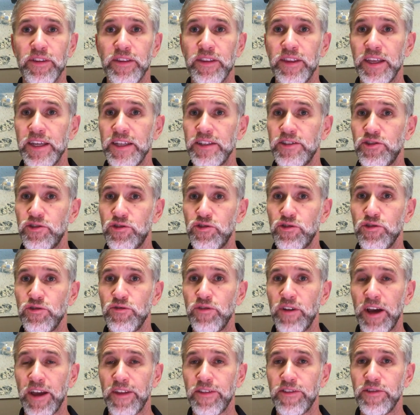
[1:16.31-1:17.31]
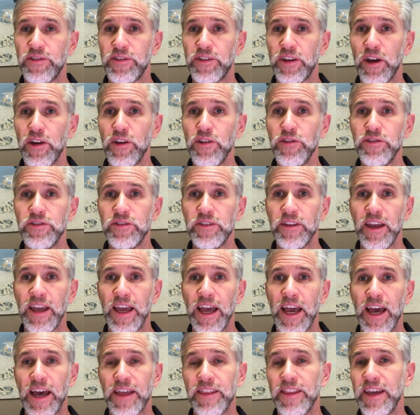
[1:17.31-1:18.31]
these struvite stones
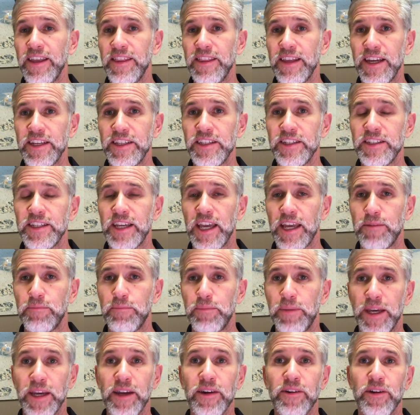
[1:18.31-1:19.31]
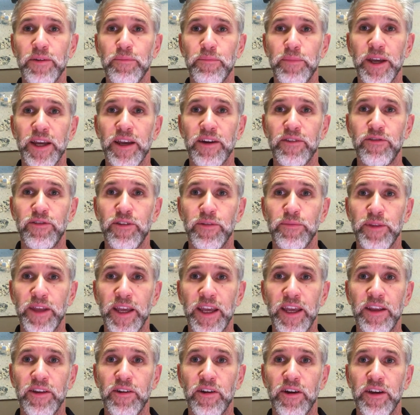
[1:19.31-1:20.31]
and then they just get bigger and bigger from
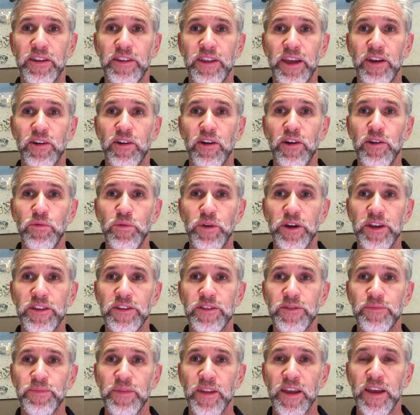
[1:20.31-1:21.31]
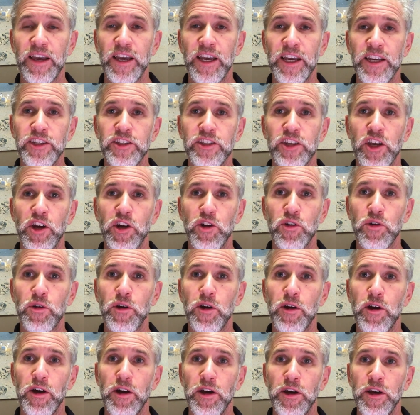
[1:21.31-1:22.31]
there then onwards. So
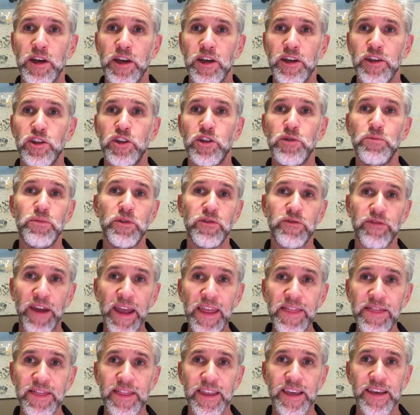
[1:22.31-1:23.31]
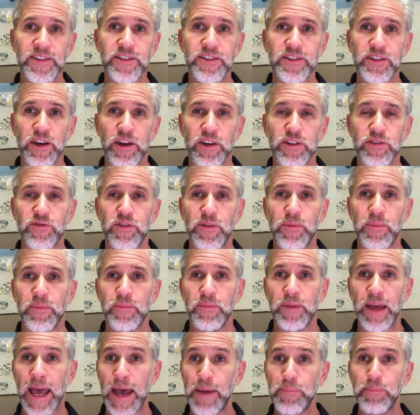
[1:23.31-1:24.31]
to prevent these stones from
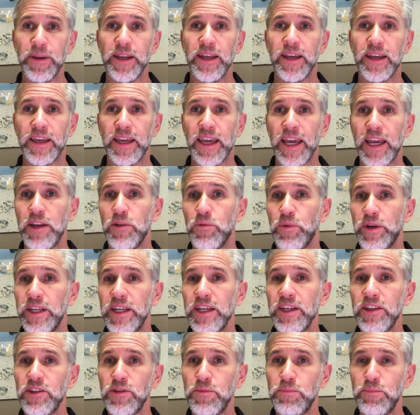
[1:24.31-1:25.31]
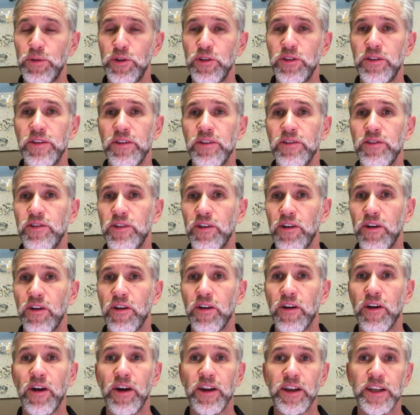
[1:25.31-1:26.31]
happening again, we need to put this
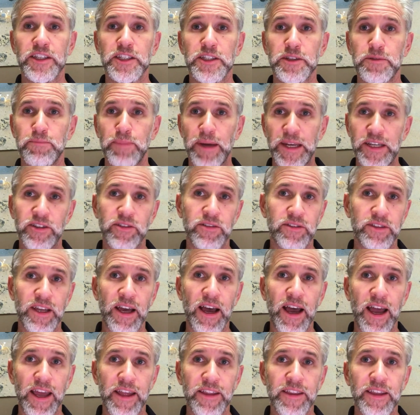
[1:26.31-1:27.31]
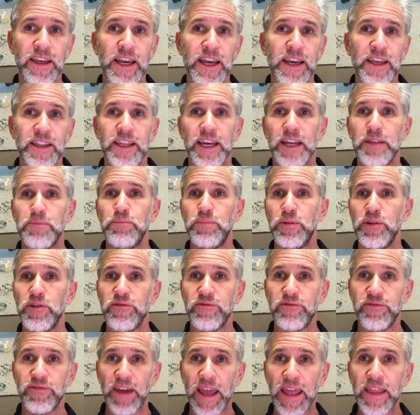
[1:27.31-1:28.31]
dog on a special diet that
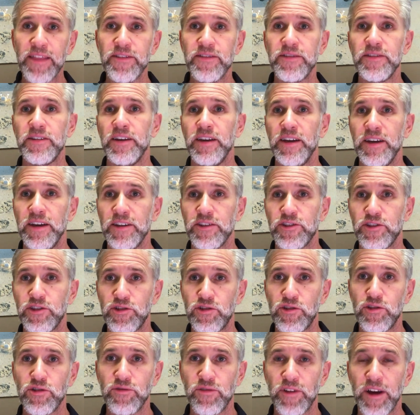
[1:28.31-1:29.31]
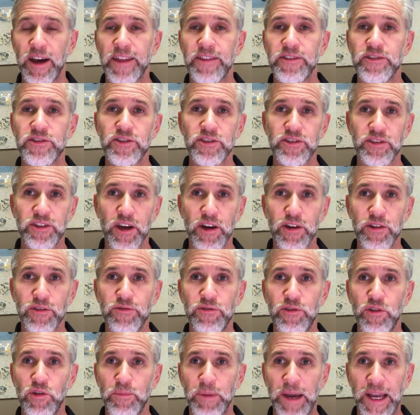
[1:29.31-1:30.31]
prevents struvite stone
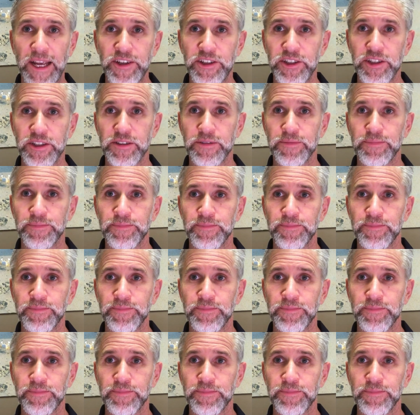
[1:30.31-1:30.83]
formation.